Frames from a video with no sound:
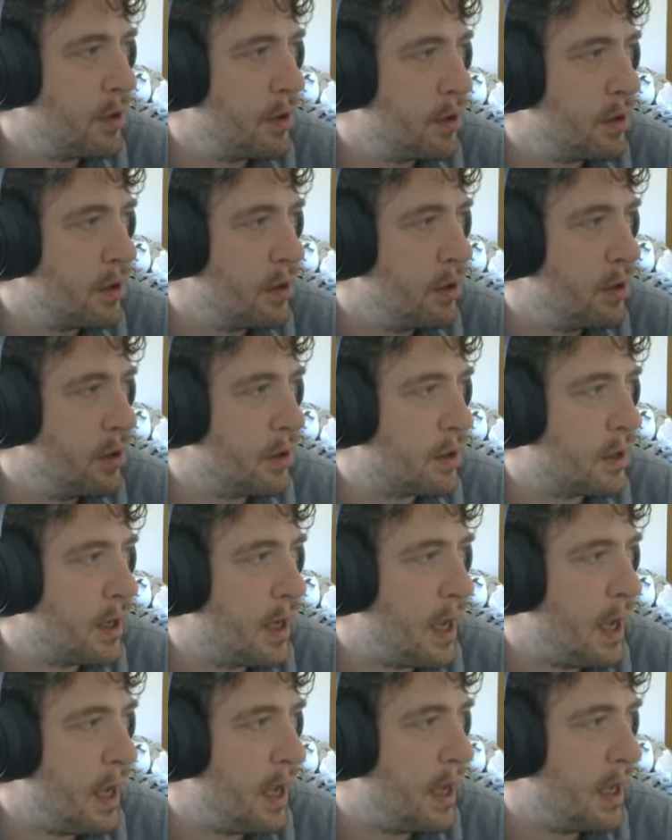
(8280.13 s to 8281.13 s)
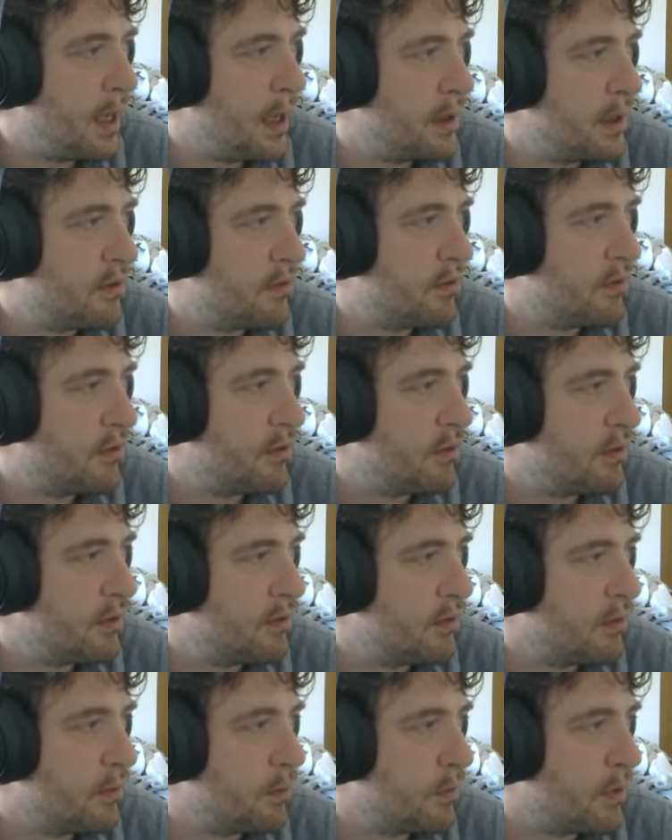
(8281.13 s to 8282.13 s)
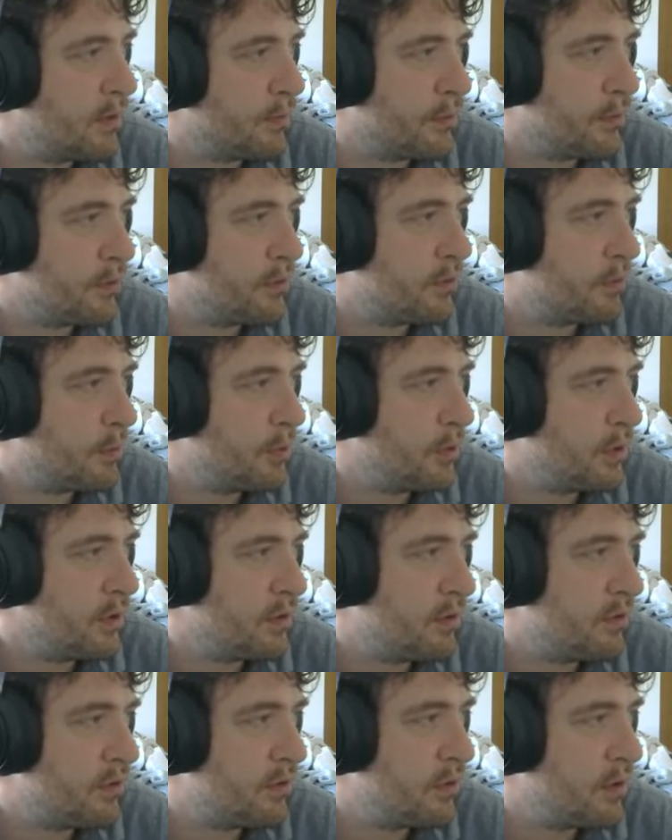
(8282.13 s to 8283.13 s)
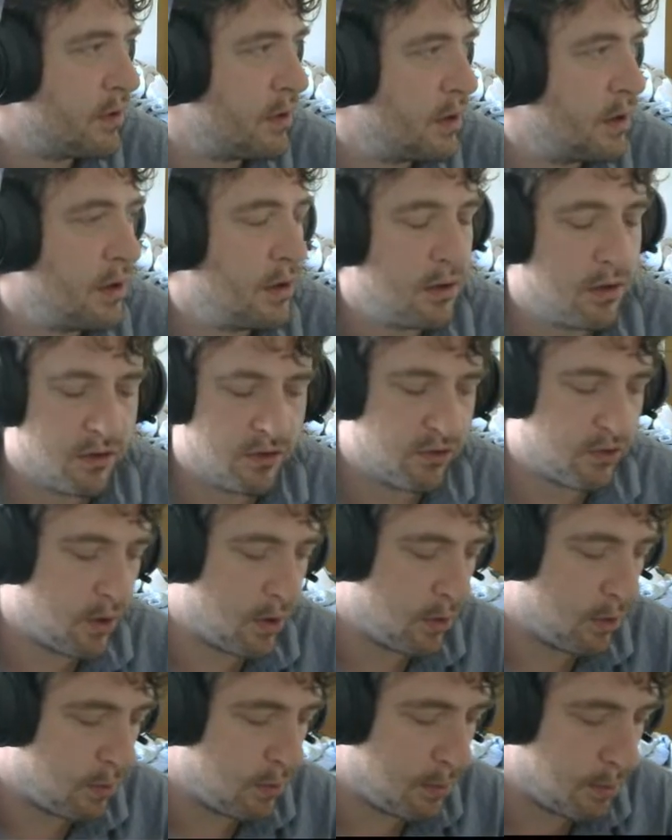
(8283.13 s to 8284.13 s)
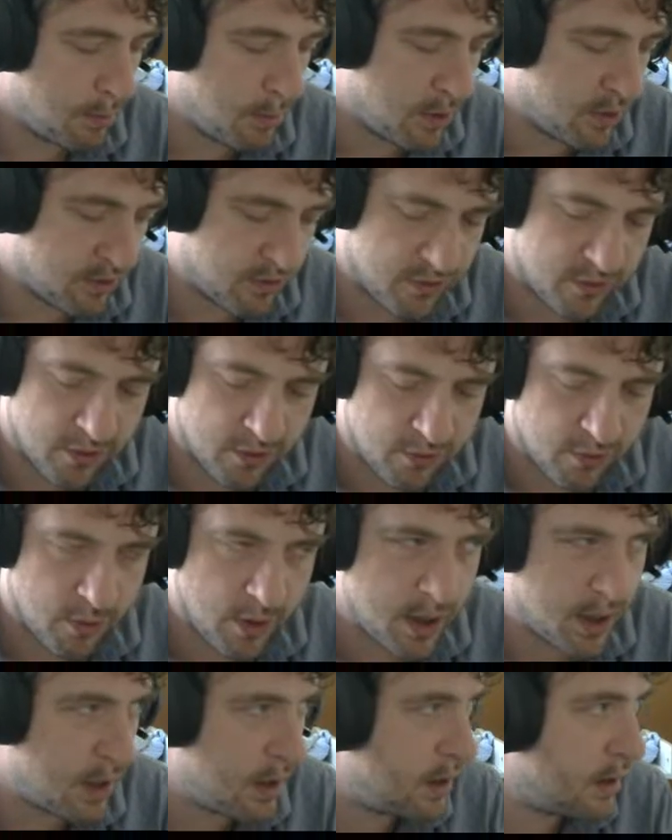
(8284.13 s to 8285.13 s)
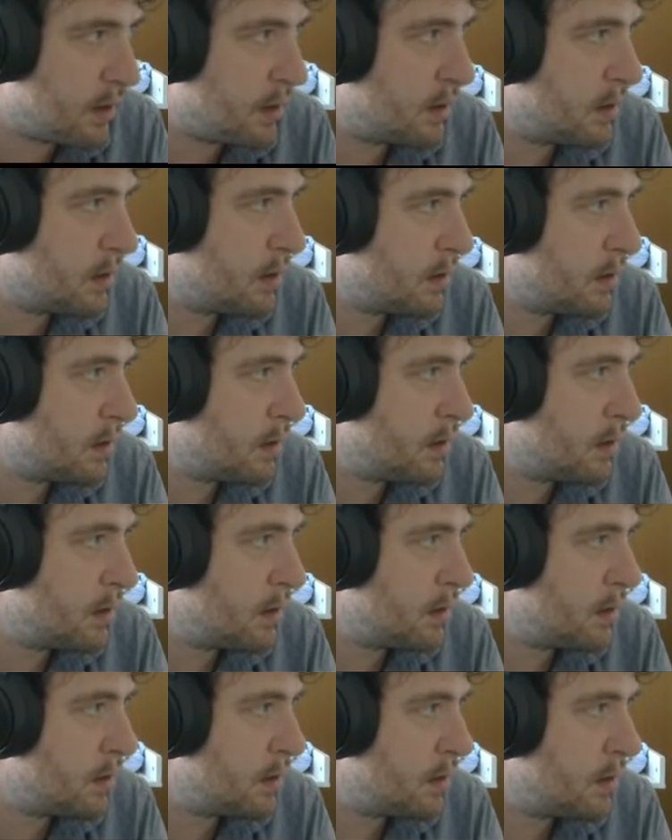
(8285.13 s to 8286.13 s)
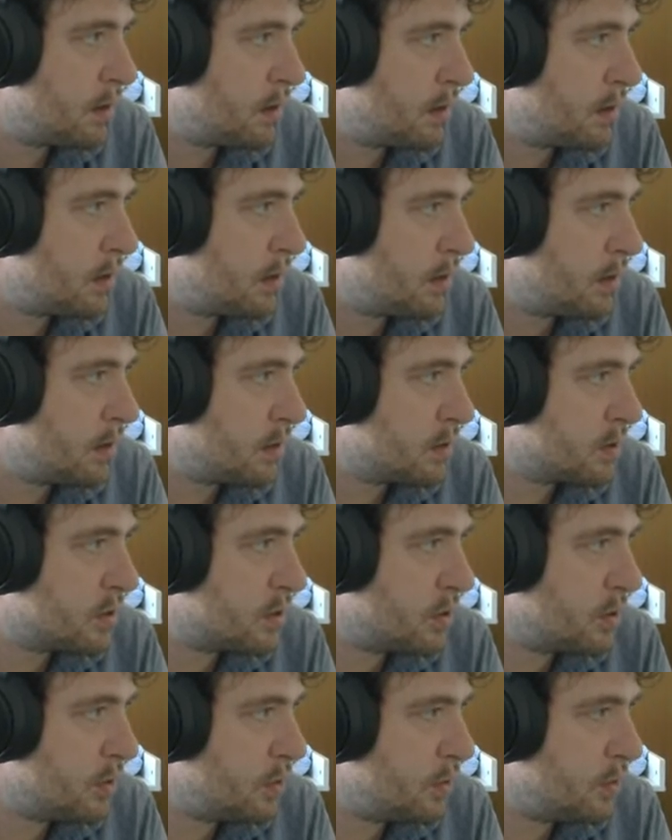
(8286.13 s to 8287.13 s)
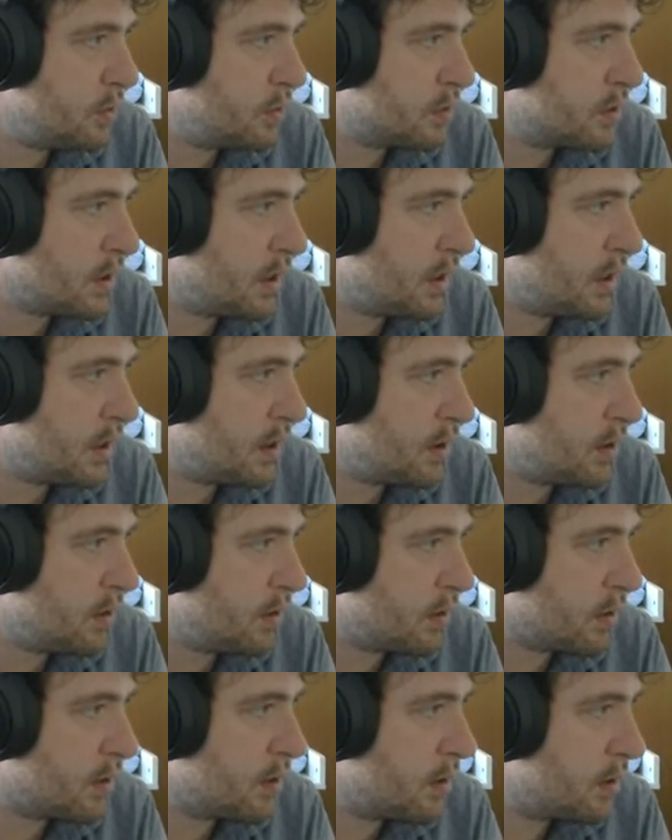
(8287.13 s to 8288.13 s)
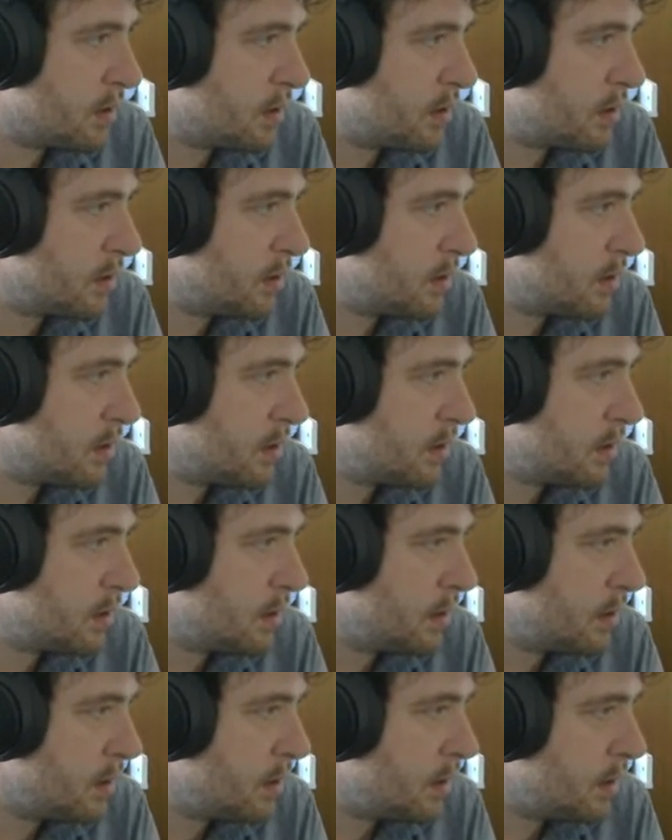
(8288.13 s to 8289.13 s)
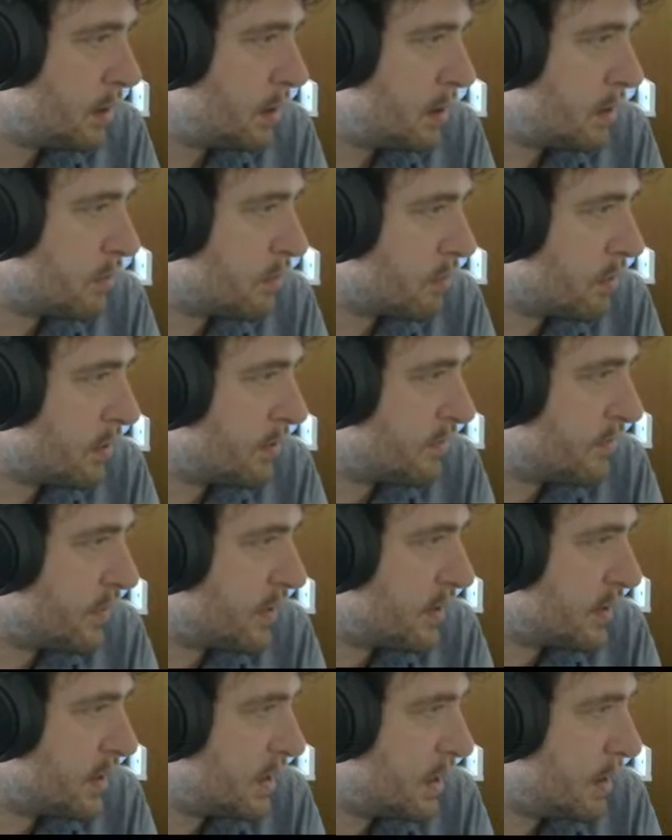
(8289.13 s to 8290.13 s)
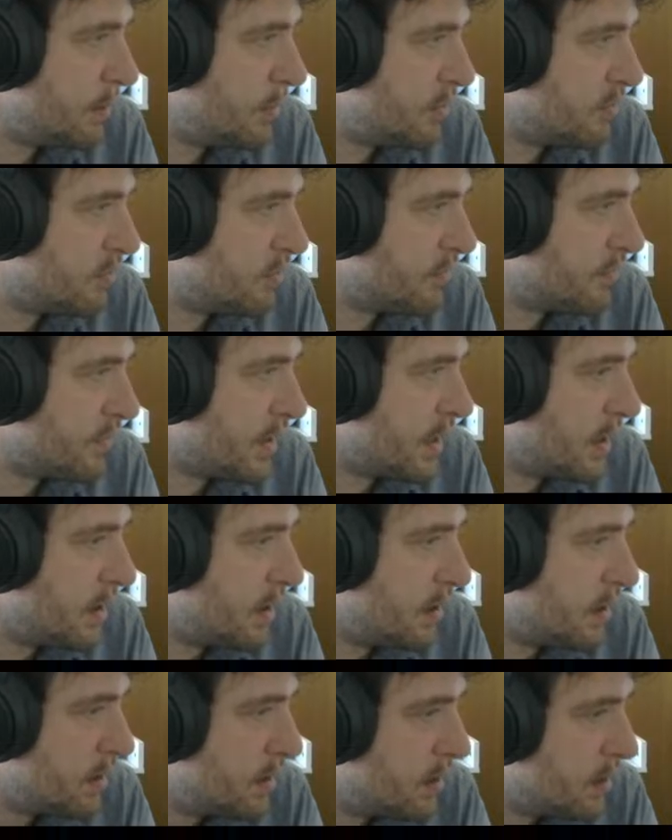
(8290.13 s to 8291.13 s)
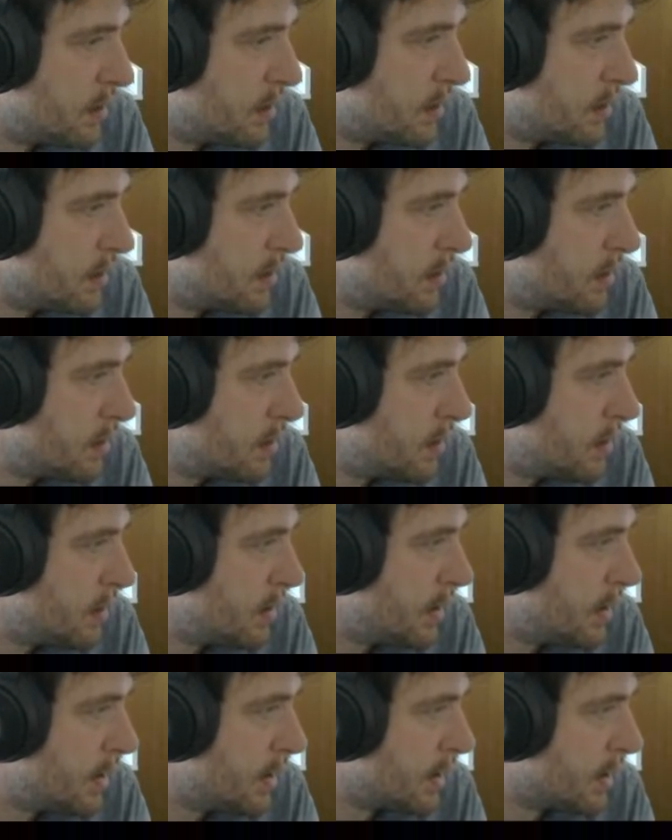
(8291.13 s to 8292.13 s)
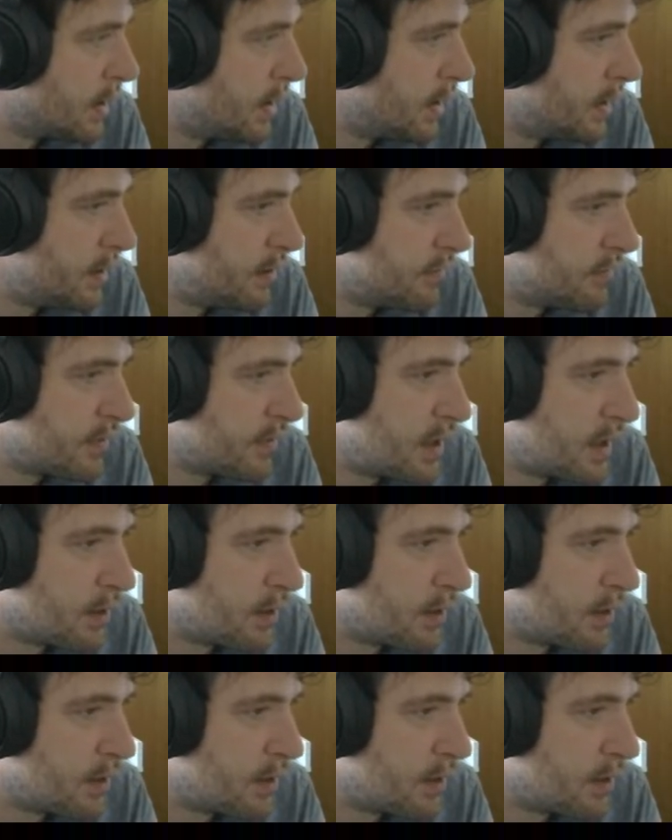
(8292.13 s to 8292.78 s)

to look at some reference points. So Monster Train 2 dialogue, try and find an image of that and kind of like